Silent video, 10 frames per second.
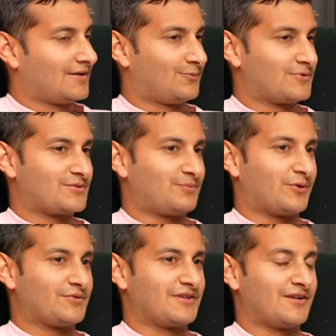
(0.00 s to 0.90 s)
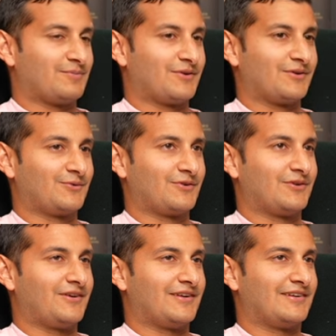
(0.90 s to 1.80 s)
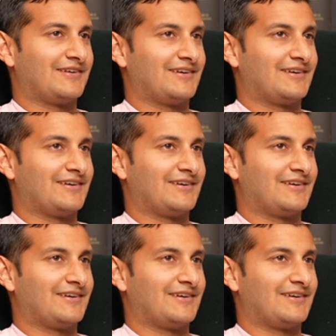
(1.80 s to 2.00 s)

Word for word: What's the pro tip? Good God.